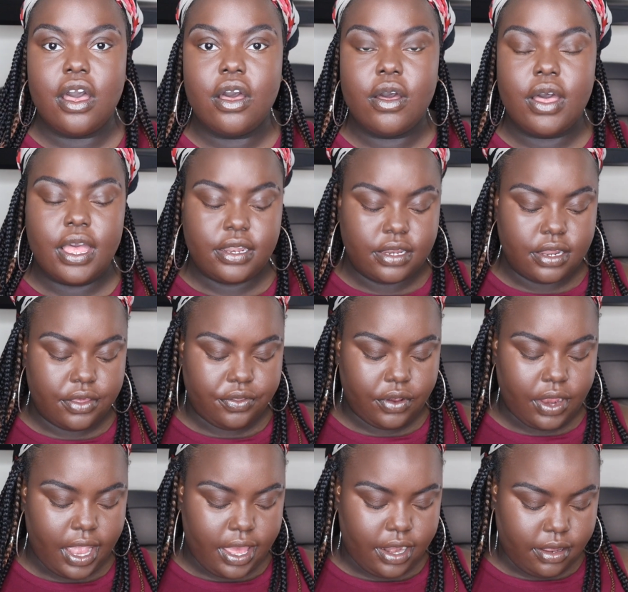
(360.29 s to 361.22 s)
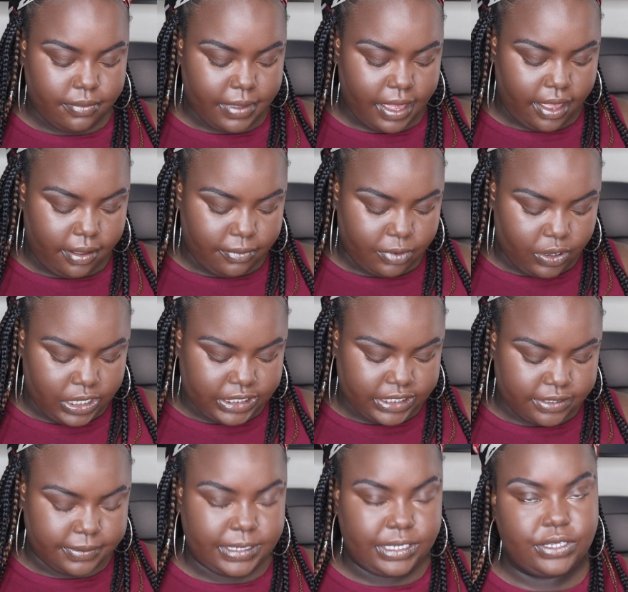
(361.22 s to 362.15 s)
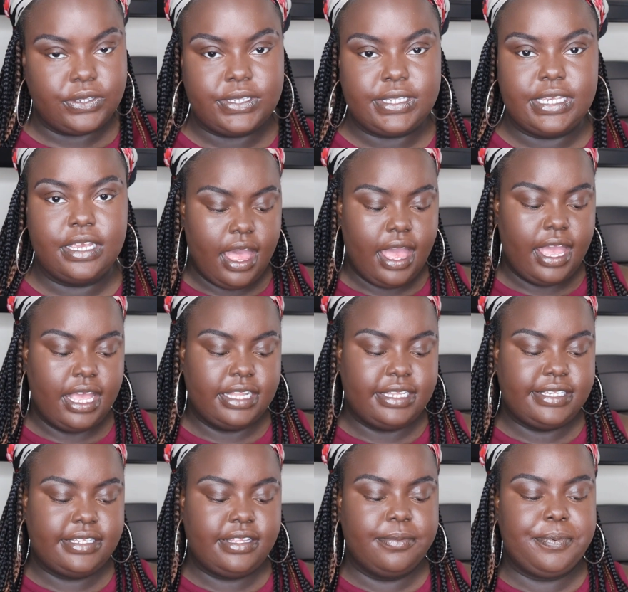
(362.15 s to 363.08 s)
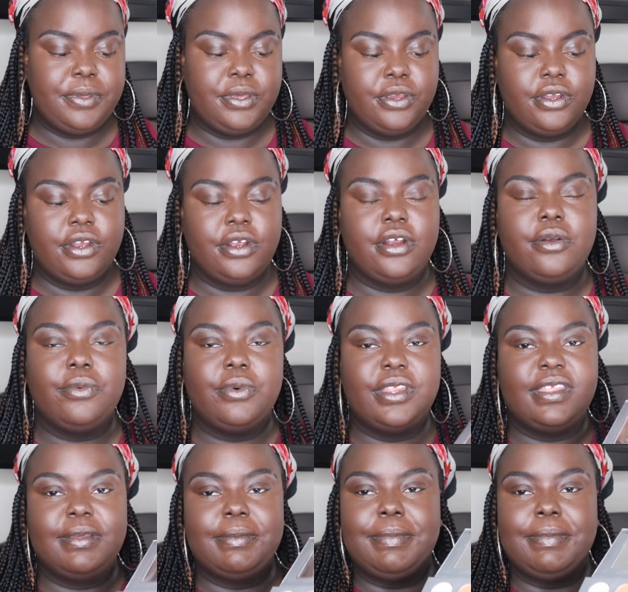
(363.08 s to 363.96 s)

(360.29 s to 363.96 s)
So another item I am going to be using, it's the Pure with